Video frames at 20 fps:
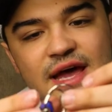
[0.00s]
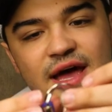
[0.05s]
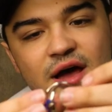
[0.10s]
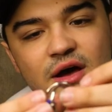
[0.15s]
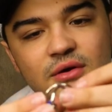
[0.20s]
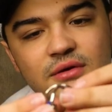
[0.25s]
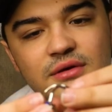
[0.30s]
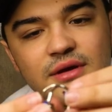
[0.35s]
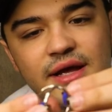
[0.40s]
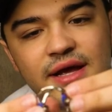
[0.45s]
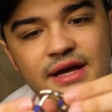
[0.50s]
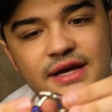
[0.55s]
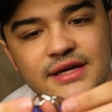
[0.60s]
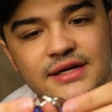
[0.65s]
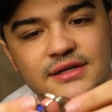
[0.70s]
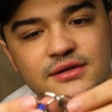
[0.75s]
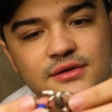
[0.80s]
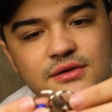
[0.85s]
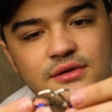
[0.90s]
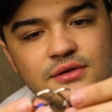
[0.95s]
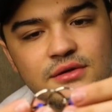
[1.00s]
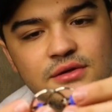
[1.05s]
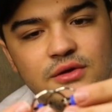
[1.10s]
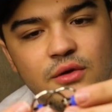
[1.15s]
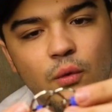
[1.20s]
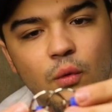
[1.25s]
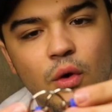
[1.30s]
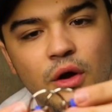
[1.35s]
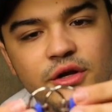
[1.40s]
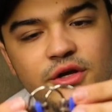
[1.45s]
out and
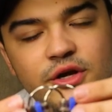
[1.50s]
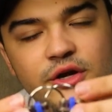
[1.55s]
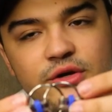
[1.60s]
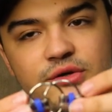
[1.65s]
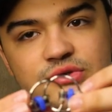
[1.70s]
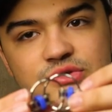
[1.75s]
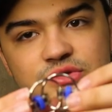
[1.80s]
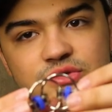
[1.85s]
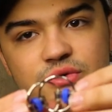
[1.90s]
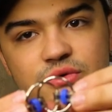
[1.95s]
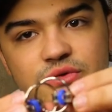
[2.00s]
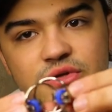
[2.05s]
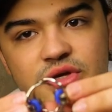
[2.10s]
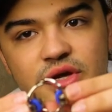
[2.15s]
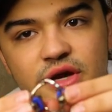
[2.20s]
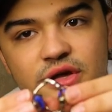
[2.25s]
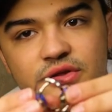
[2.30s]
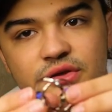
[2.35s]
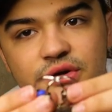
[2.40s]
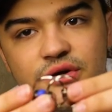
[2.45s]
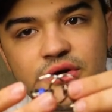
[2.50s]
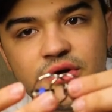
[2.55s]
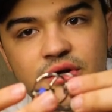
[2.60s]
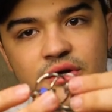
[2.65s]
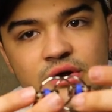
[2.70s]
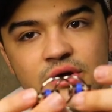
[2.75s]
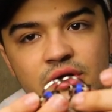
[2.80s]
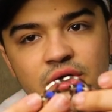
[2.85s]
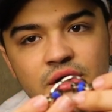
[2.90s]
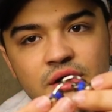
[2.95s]
one goes through the other.
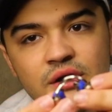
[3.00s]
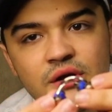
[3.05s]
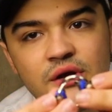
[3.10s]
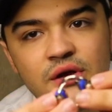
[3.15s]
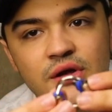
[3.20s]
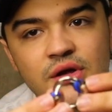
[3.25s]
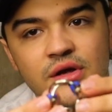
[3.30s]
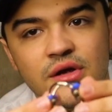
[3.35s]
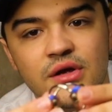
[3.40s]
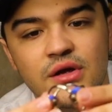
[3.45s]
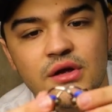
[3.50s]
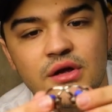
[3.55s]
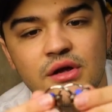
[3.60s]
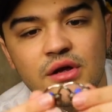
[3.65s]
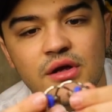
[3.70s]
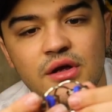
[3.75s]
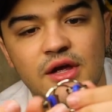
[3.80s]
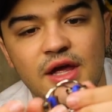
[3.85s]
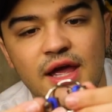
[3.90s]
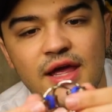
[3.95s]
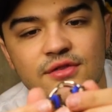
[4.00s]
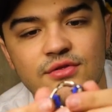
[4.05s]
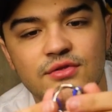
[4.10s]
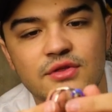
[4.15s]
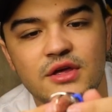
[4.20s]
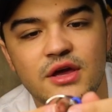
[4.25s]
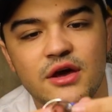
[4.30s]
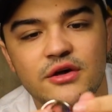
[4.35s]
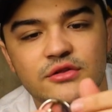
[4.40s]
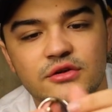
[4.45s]
And
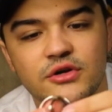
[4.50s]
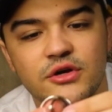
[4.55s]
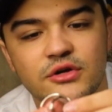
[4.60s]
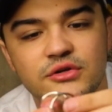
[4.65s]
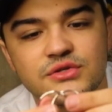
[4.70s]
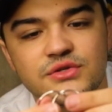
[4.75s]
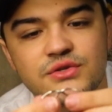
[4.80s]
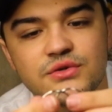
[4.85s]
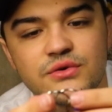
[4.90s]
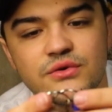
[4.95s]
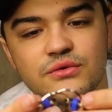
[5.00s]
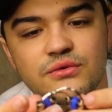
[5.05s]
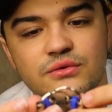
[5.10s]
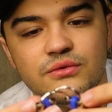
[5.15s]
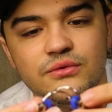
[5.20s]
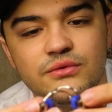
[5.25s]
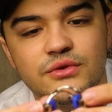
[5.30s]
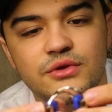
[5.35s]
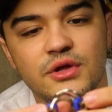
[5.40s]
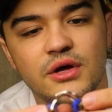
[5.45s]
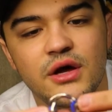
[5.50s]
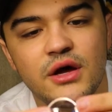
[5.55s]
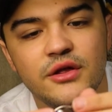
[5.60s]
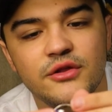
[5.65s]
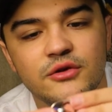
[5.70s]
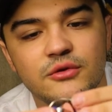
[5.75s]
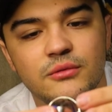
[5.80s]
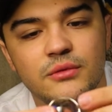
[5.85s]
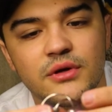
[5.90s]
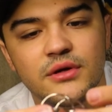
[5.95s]
the other goes through the
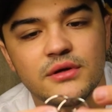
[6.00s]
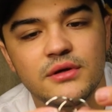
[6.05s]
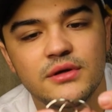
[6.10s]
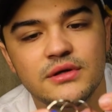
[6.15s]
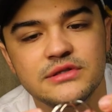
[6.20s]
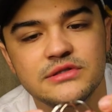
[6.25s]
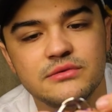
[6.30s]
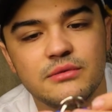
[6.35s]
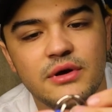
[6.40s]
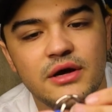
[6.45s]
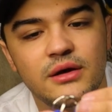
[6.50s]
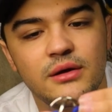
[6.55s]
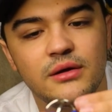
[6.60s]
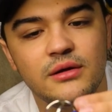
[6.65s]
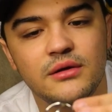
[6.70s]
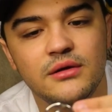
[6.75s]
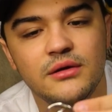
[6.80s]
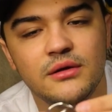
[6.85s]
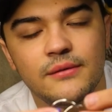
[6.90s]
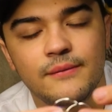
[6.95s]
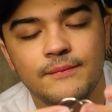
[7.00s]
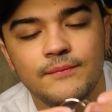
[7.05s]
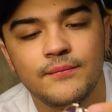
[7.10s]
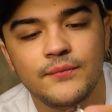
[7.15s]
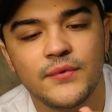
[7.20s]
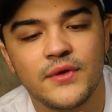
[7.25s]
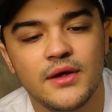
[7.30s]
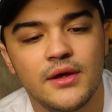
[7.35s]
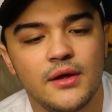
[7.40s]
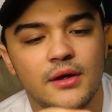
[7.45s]
other one as well.
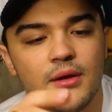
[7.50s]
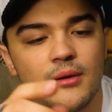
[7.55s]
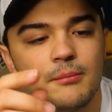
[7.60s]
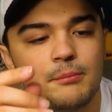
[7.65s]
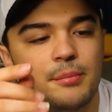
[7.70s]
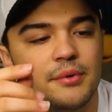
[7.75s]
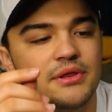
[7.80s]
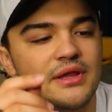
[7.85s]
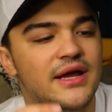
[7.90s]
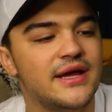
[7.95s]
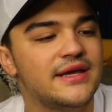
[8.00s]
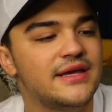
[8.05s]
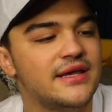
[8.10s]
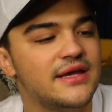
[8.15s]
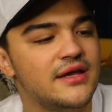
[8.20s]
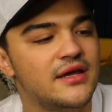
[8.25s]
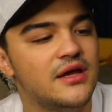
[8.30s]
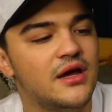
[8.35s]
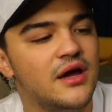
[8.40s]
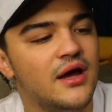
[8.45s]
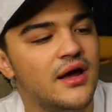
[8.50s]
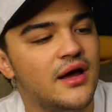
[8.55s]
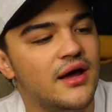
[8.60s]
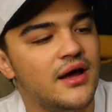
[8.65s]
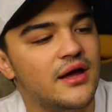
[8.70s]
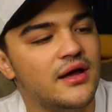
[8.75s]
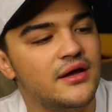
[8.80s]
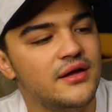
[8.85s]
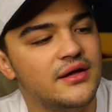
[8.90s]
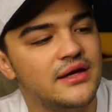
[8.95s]
But like,
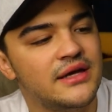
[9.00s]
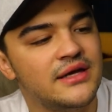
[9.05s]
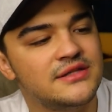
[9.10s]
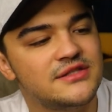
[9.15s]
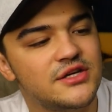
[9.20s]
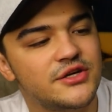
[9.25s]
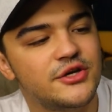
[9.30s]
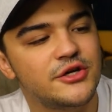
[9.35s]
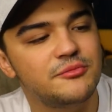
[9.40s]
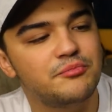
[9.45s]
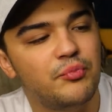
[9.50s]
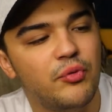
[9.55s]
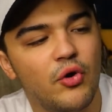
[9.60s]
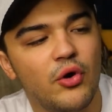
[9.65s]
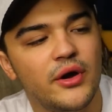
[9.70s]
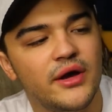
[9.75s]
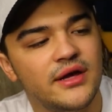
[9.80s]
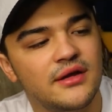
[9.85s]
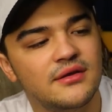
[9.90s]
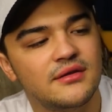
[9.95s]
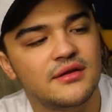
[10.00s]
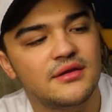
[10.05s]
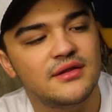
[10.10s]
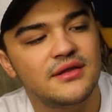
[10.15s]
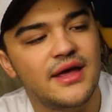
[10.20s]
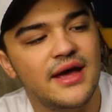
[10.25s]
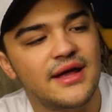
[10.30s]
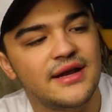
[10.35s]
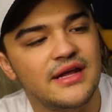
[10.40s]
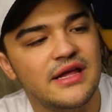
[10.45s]
it's a good point
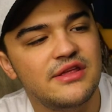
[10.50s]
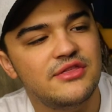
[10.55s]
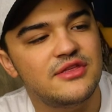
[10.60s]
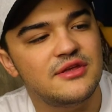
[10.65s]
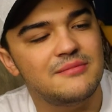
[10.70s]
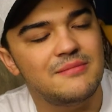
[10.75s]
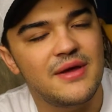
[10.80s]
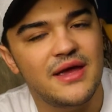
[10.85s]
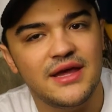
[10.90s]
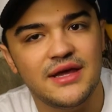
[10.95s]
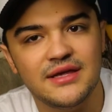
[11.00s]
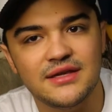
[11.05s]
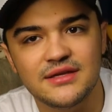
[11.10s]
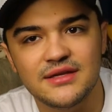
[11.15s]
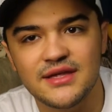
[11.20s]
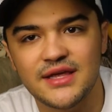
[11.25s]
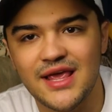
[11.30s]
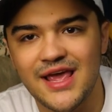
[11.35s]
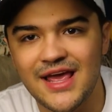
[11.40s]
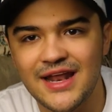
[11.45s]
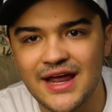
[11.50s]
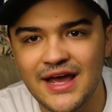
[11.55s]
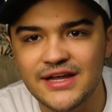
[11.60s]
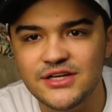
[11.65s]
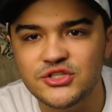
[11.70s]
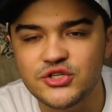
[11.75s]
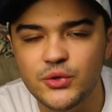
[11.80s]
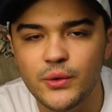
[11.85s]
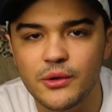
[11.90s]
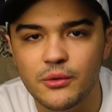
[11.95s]
that Ethan made. Can I
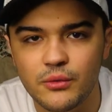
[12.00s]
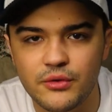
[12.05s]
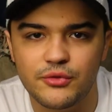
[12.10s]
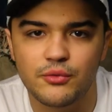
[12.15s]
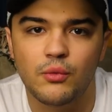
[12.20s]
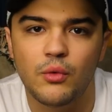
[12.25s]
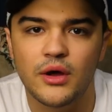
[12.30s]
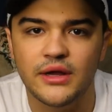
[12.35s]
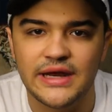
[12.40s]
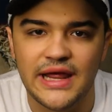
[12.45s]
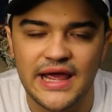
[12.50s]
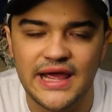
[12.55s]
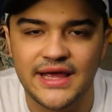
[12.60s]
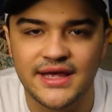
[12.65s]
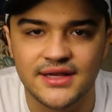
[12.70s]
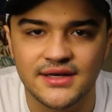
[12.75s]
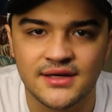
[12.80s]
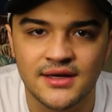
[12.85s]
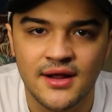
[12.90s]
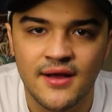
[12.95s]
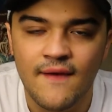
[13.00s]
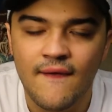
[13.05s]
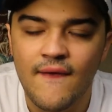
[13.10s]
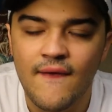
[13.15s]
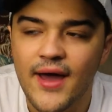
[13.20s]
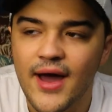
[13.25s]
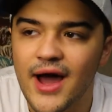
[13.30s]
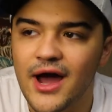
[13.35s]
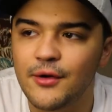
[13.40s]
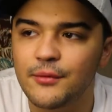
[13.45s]
do it with one hand?
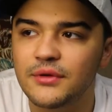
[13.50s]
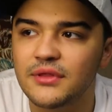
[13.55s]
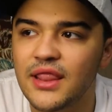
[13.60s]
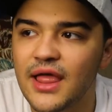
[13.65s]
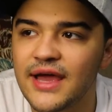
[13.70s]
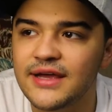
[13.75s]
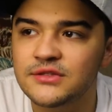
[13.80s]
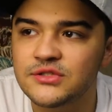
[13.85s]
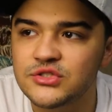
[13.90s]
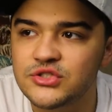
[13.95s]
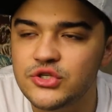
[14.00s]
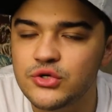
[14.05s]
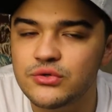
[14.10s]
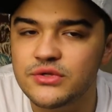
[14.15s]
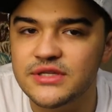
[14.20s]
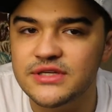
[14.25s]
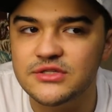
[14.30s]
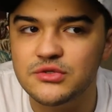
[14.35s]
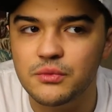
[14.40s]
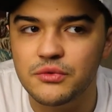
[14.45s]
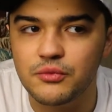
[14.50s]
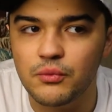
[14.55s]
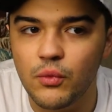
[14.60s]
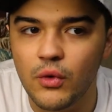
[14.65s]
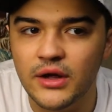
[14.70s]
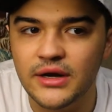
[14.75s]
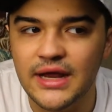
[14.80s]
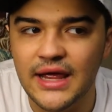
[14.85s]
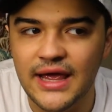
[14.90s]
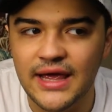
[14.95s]
I would like to do this with
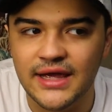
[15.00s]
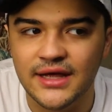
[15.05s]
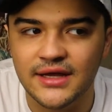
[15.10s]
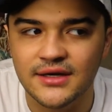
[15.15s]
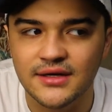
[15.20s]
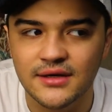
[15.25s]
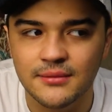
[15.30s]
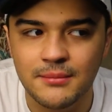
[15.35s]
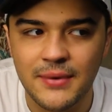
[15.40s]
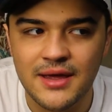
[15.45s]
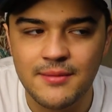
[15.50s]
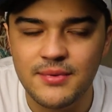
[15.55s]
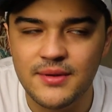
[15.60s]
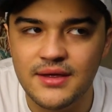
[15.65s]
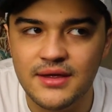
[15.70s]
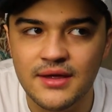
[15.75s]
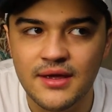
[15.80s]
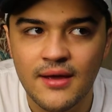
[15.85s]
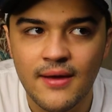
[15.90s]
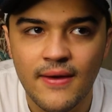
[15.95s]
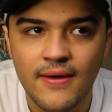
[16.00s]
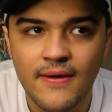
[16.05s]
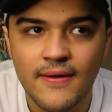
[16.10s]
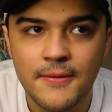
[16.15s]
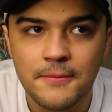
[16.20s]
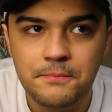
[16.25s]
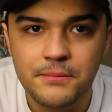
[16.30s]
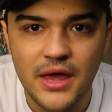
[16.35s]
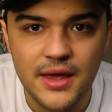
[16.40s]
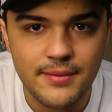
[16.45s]
one hand. Maybe
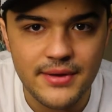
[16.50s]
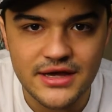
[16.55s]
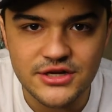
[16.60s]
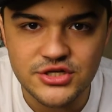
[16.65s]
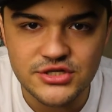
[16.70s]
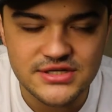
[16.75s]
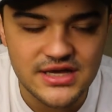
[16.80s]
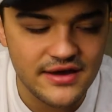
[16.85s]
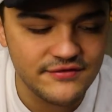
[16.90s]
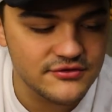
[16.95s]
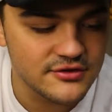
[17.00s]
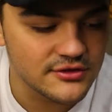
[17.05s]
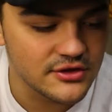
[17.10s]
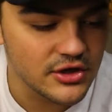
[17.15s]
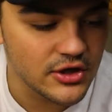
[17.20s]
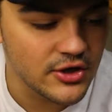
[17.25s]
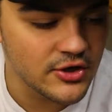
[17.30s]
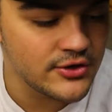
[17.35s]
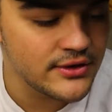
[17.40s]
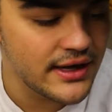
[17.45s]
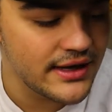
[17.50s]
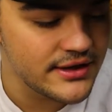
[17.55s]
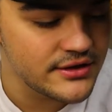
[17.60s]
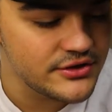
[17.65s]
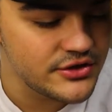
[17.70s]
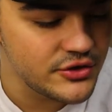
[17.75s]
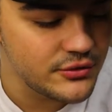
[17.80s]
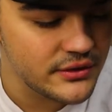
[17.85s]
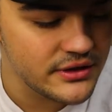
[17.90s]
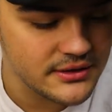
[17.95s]
I just have to learn how to
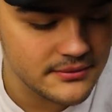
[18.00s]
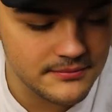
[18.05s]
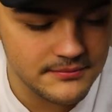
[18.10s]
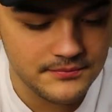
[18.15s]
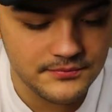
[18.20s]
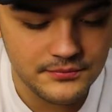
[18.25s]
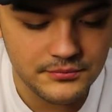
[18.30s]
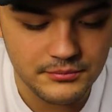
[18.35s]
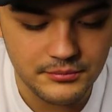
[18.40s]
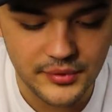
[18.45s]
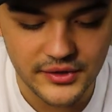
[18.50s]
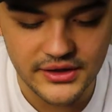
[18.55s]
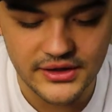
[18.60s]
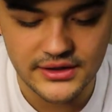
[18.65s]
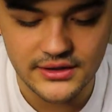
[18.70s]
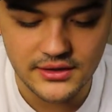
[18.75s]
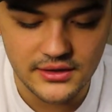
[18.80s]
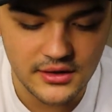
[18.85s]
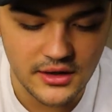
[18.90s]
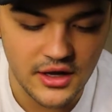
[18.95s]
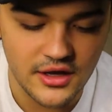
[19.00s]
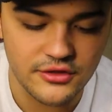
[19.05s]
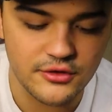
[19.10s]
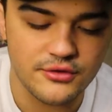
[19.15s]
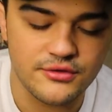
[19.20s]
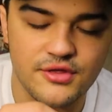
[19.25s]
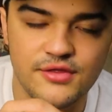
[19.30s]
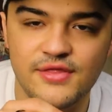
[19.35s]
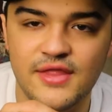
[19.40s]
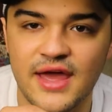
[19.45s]
do it. But
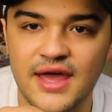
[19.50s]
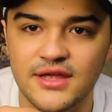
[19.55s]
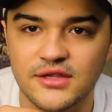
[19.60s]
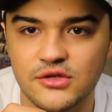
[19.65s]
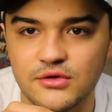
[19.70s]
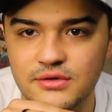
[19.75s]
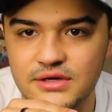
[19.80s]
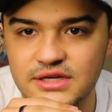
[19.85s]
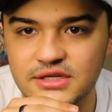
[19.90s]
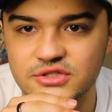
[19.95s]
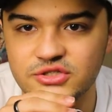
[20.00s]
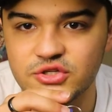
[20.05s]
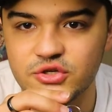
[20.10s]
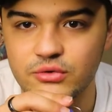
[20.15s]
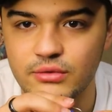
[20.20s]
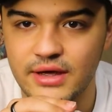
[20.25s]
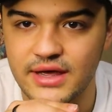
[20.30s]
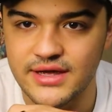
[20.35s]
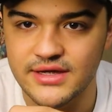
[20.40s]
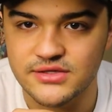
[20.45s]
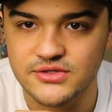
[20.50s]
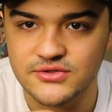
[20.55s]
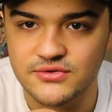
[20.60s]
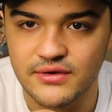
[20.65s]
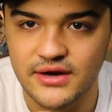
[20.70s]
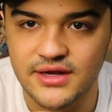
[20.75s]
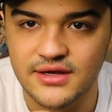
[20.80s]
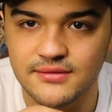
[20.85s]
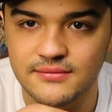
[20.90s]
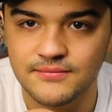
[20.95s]
other than that, you need two hands,
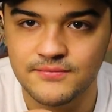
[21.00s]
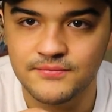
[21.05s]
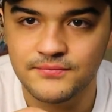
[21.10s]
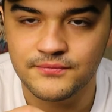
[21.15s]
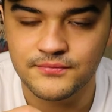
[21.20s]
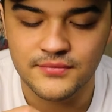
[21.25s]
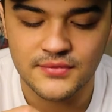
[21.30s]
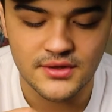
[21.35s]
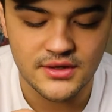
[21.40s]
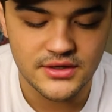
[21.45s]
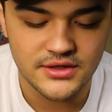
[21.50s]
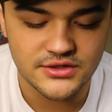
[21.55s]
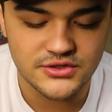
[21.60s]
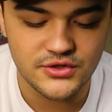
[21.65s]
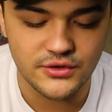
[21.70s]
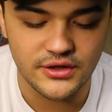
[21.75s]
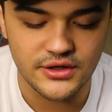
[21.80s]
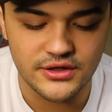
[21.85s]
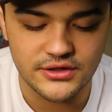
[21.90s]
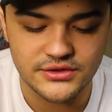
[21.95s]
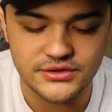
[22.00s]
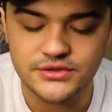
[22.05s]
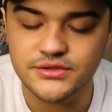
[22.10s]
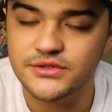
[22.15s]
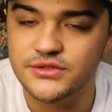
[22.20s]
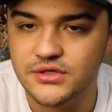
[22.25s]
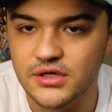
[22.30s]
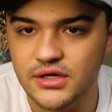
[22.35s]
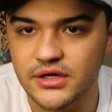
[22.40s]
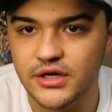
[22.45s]
right? To
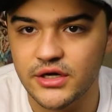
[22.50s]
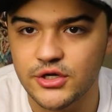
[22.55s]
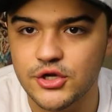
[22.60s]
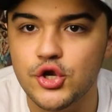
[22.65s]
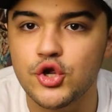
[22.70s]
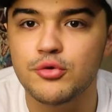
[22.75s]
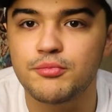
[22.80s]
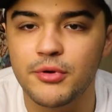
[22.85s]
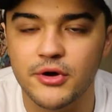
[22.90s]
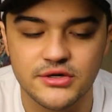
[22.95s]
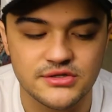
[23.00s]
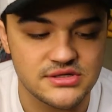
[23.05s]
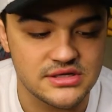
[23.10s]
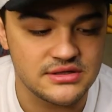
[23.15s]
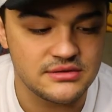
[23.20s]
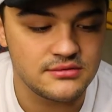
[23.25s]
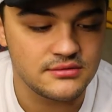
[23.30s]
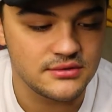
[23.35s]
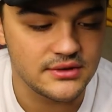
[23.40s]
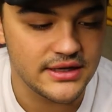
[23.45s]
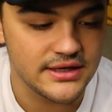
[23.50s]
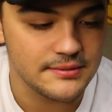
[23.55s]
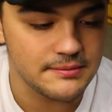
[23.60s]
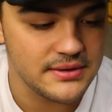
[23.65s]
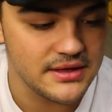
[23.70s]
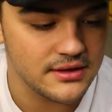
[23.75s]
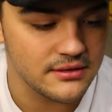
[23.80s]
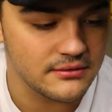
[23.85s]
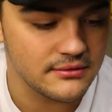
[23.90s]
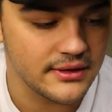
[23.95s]
a new person like
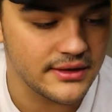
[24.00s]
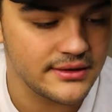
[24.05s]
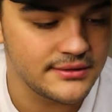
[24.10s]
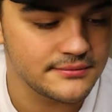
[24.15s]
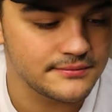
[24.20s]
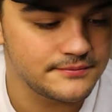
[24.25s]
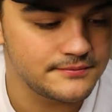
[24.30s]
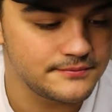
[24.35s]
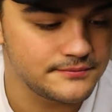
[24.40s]
me, right?